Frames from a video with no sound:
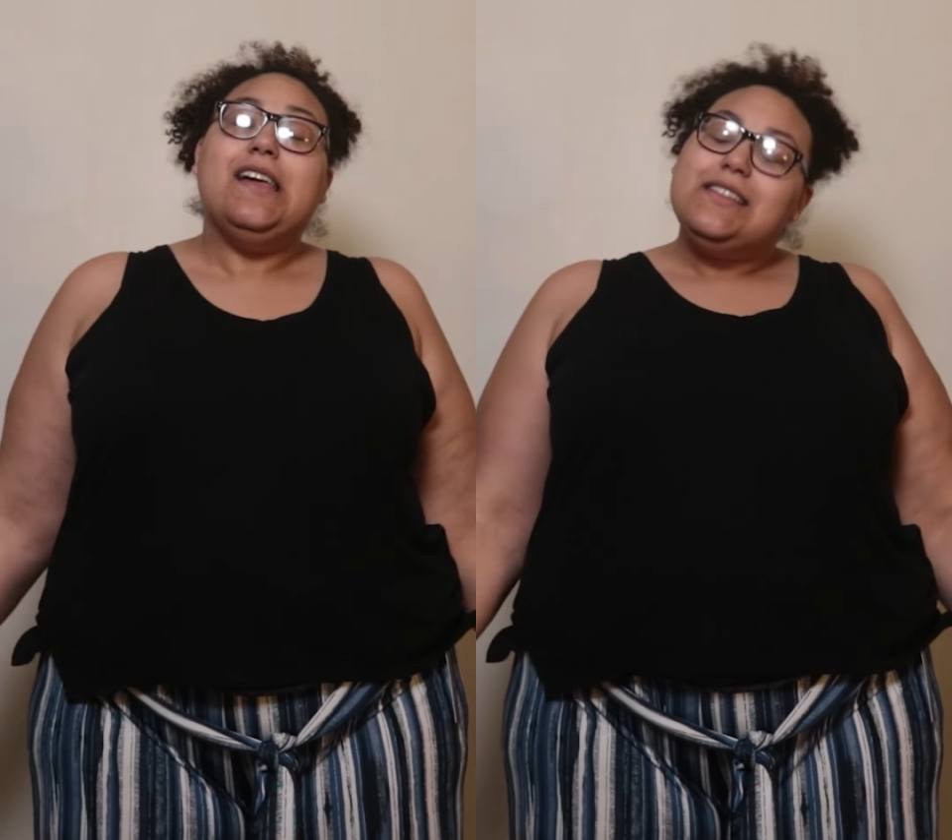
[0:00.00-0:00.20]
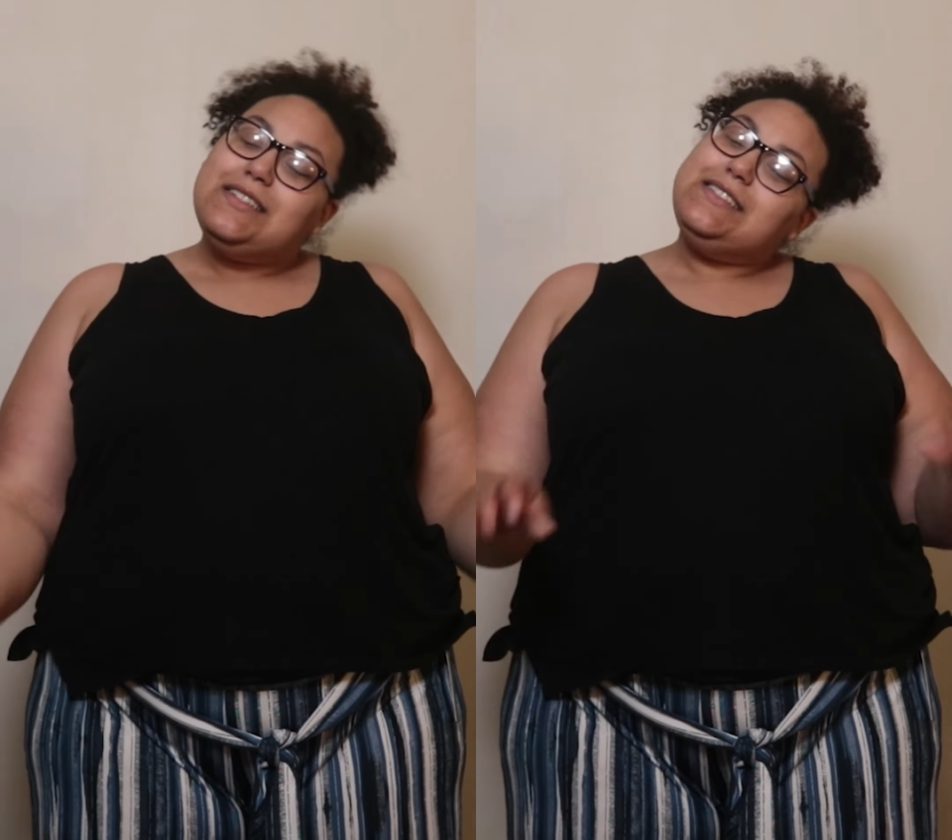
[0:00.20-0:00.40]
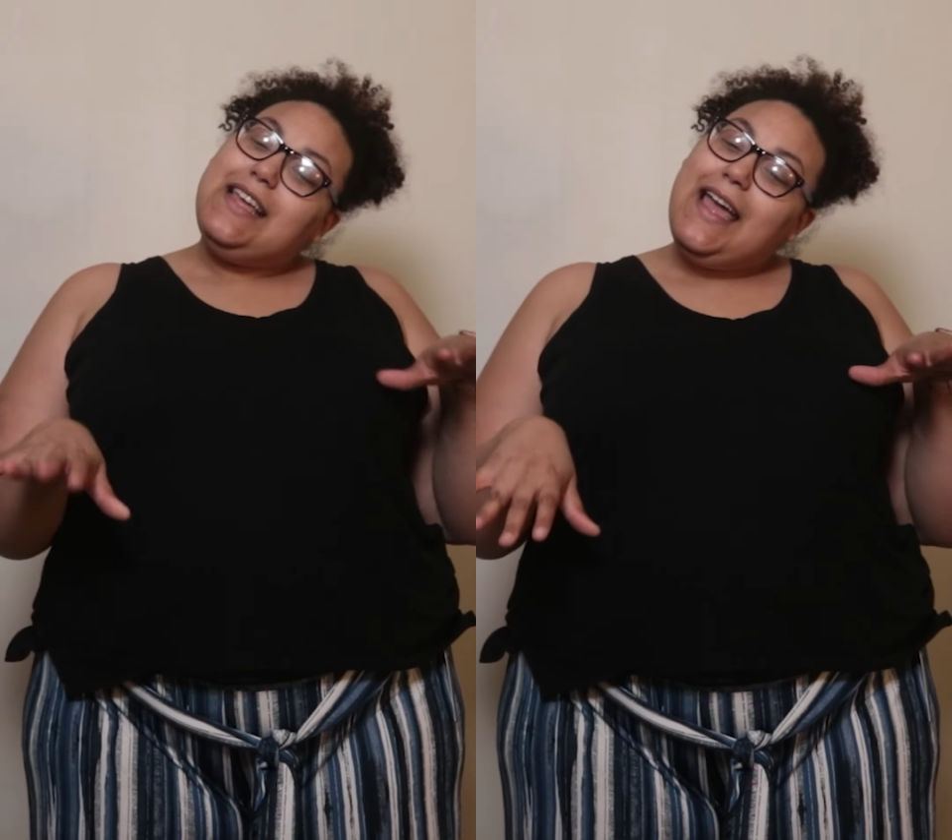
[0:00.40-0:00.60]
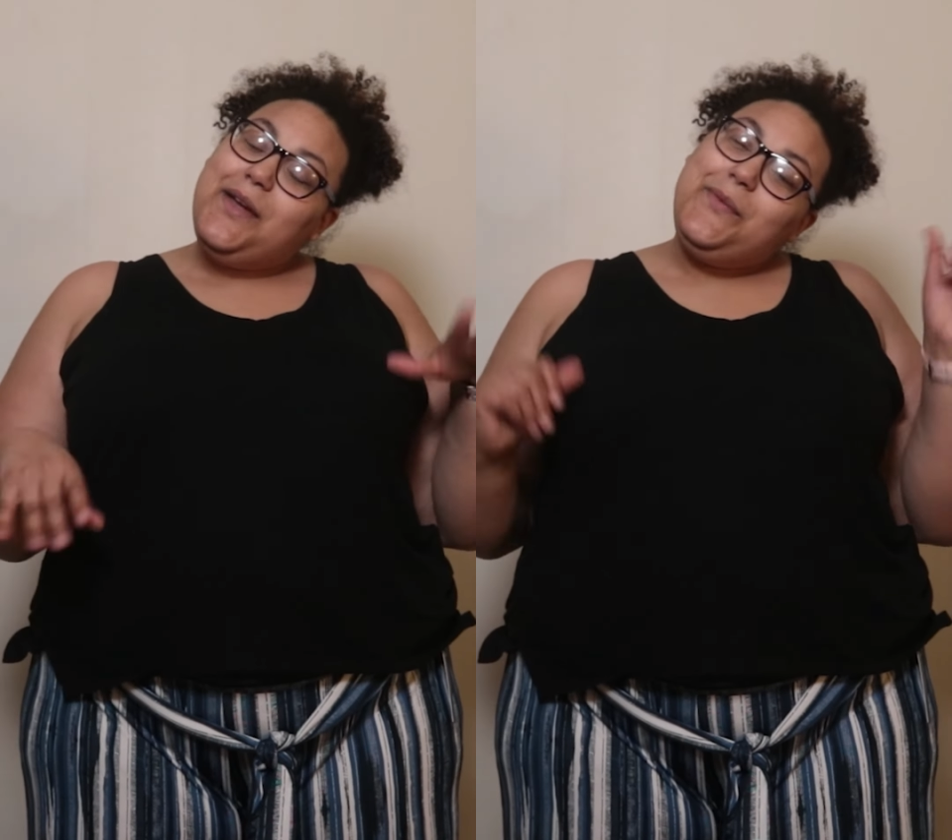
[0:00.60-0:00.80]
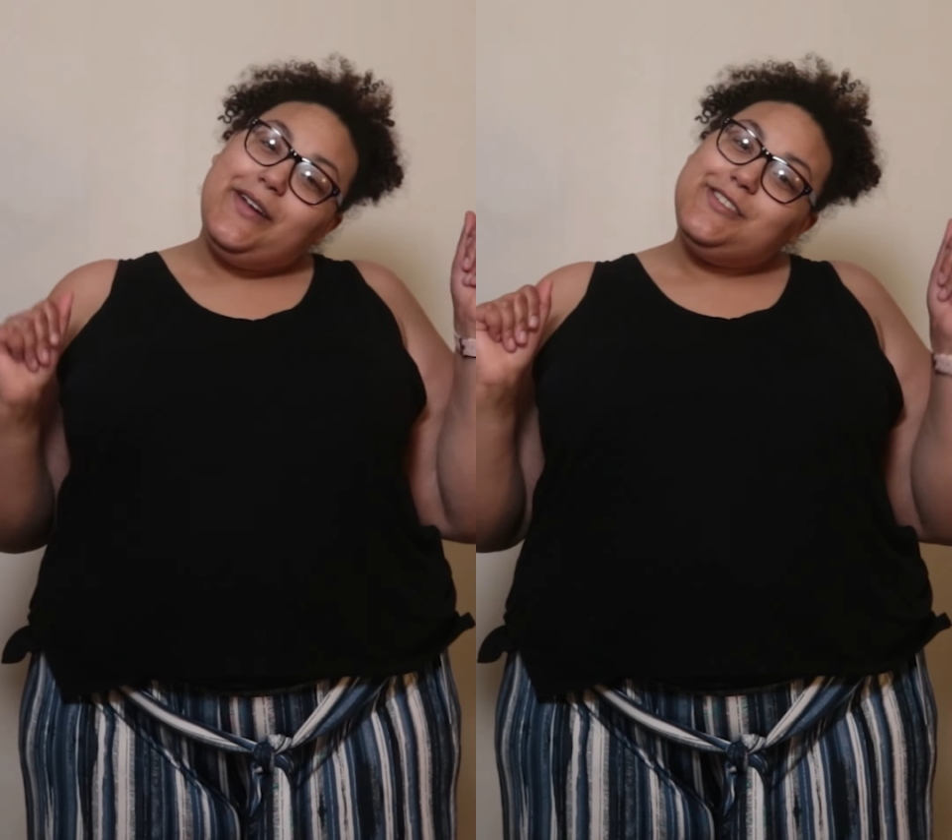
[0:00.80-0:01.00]

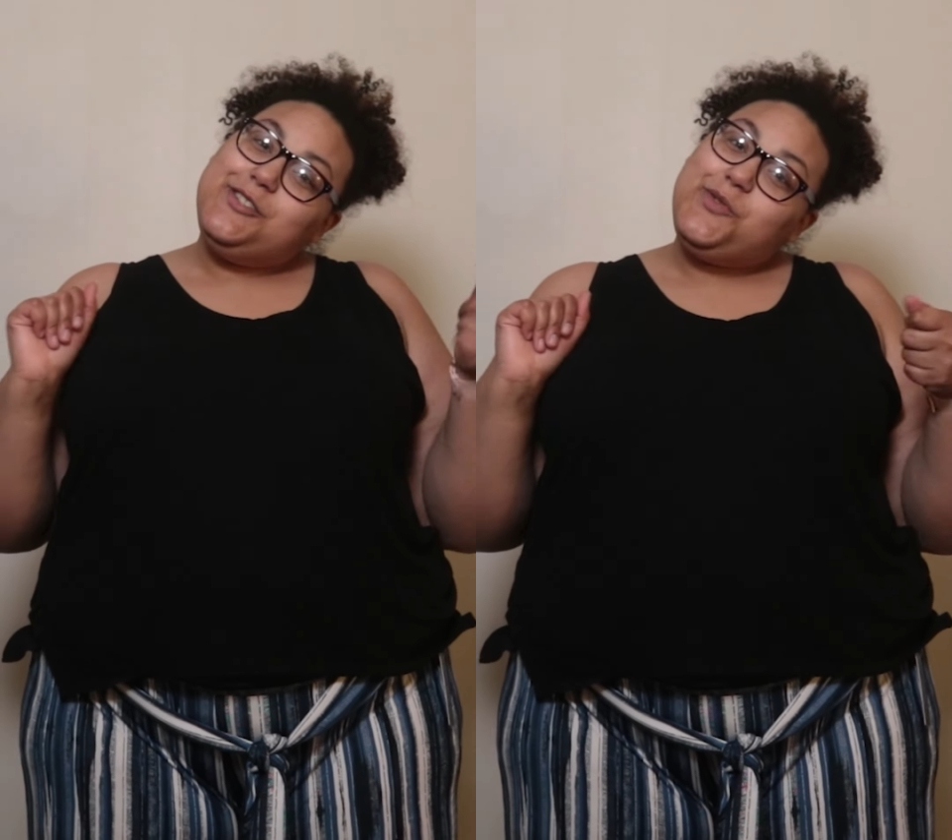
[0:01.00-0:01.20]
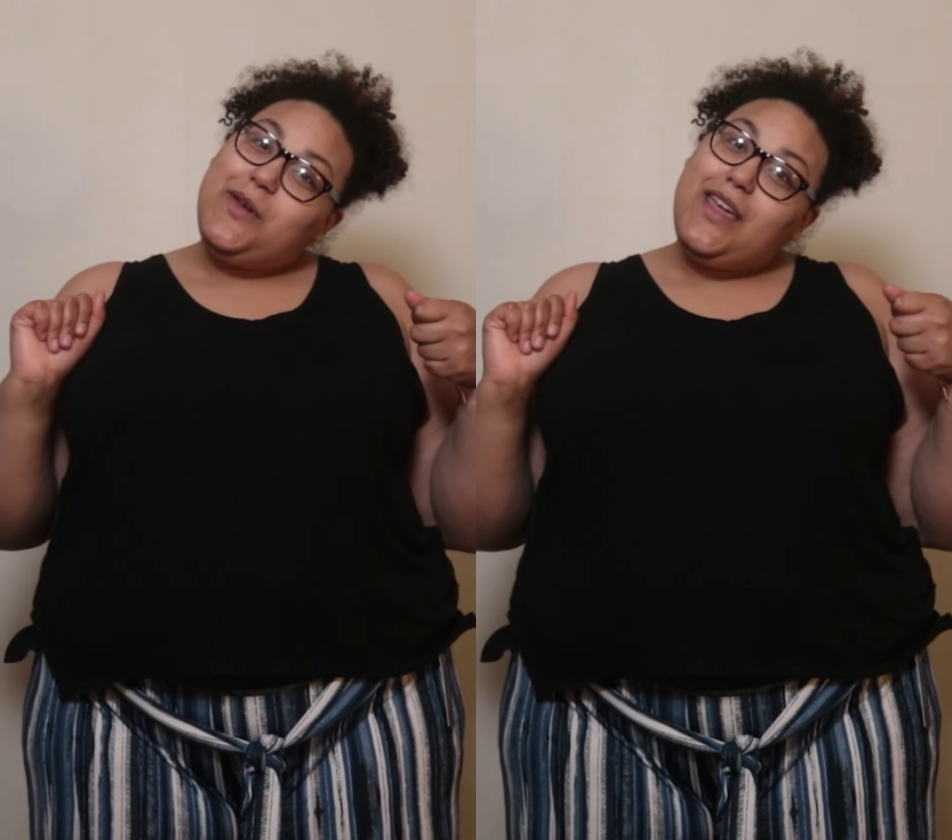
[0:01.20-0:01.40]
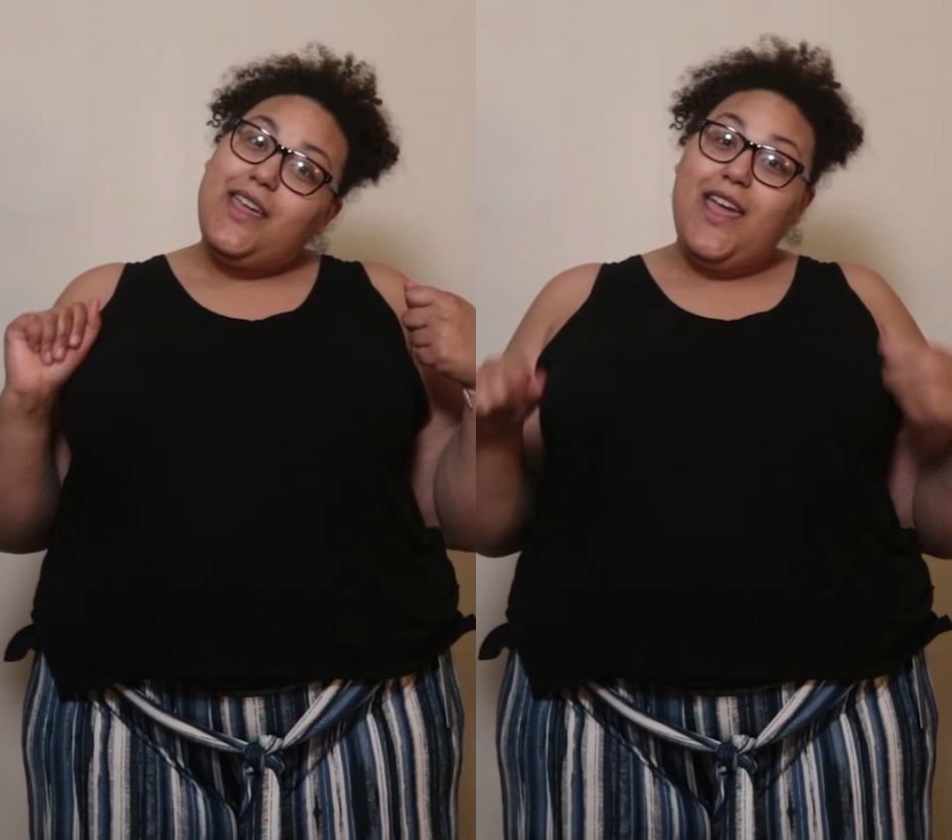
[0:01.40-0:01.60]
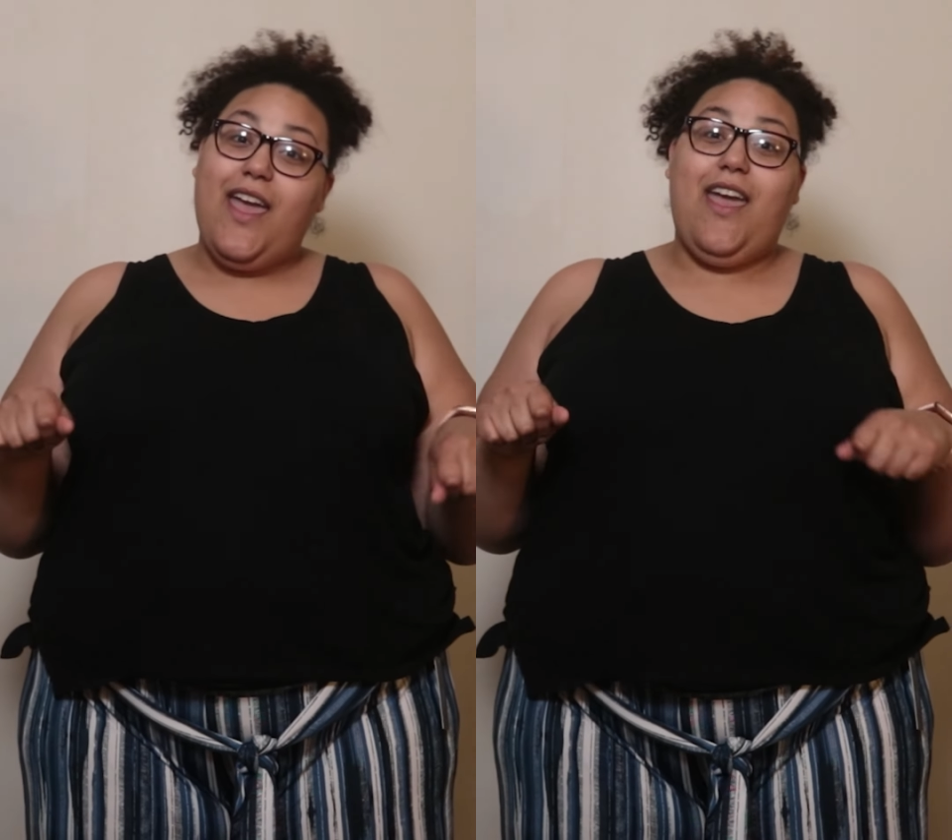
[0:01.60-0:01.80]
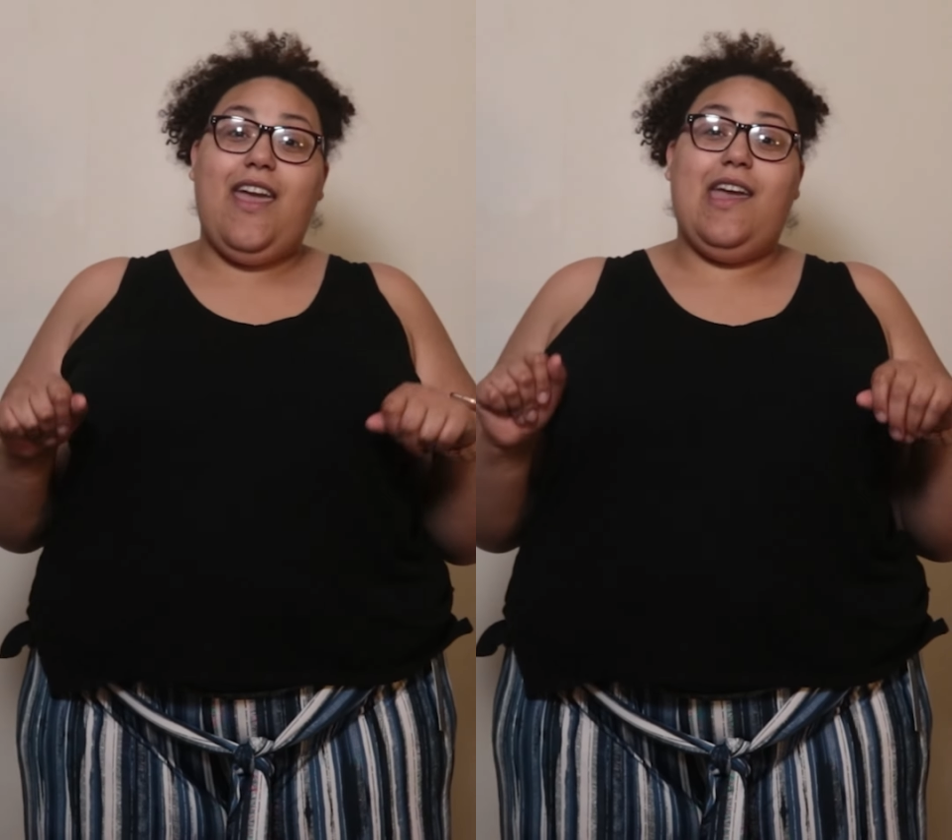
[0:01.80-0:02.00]
Today we are doing
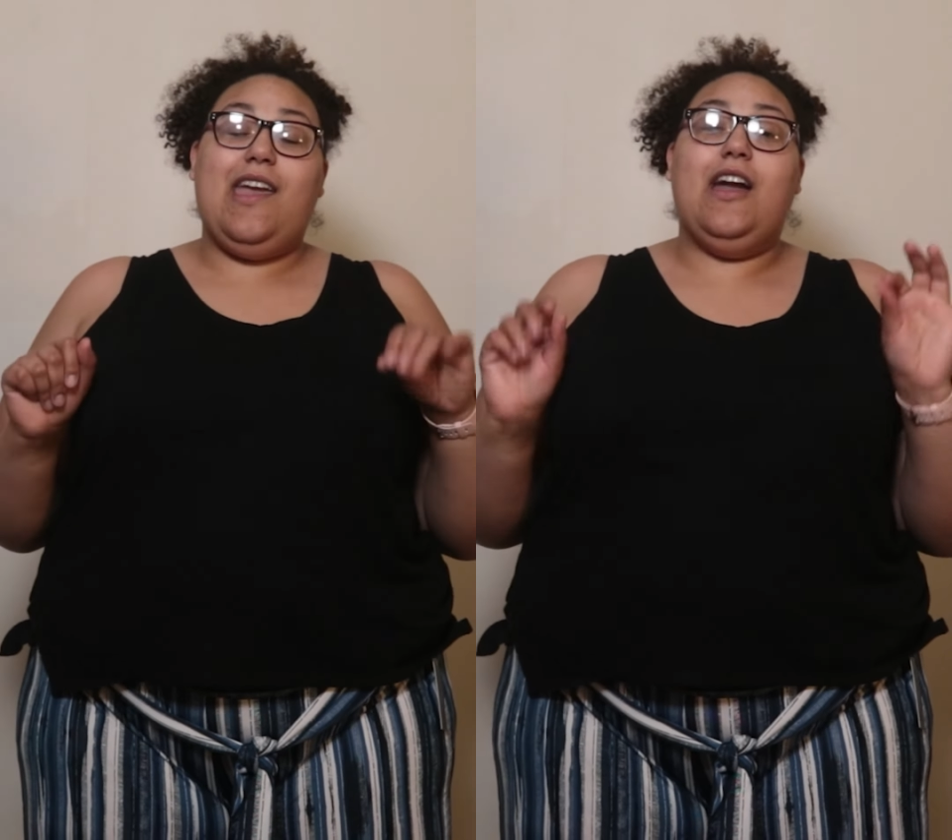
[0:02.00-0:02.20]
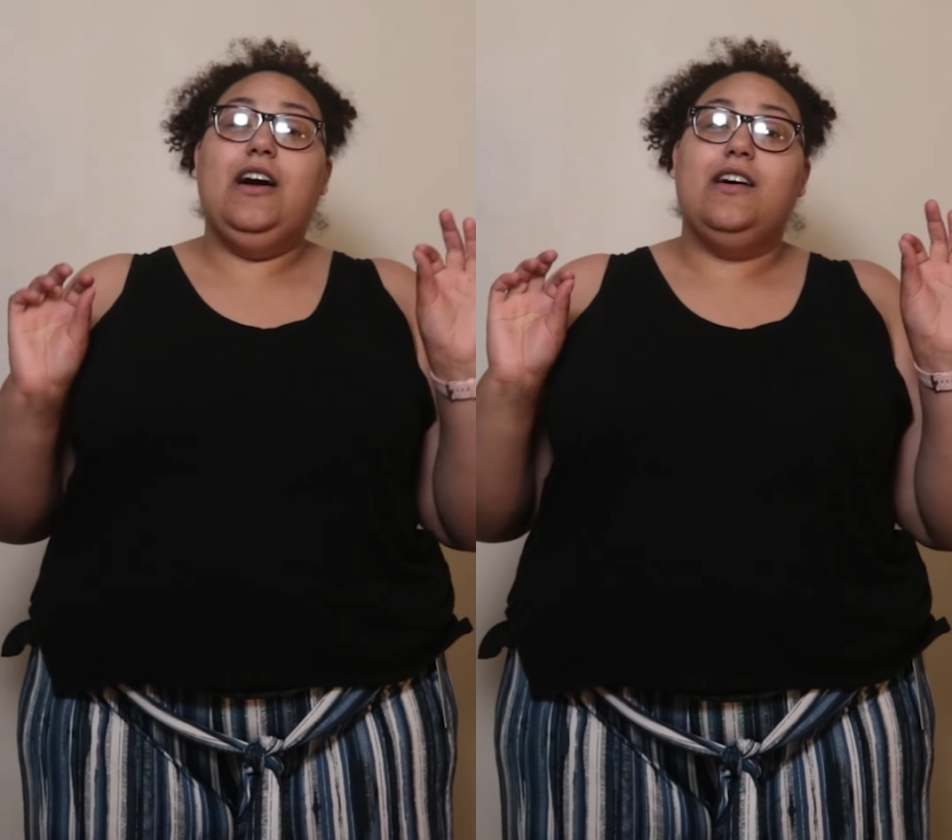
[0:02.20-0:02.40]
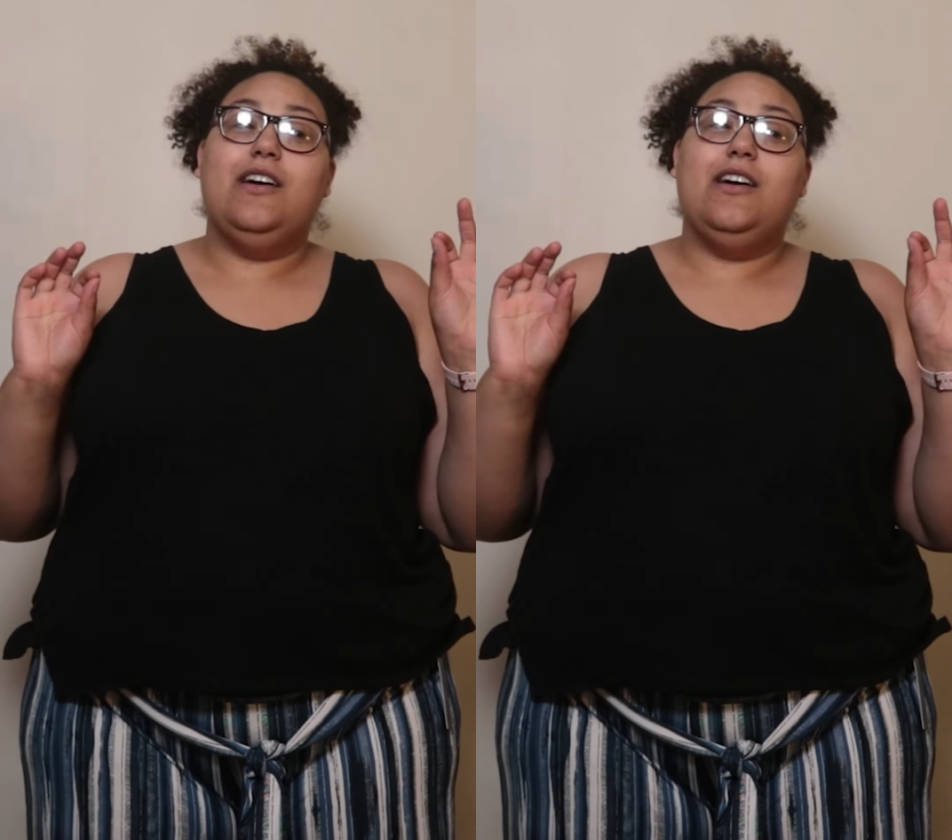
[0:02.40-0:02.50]
a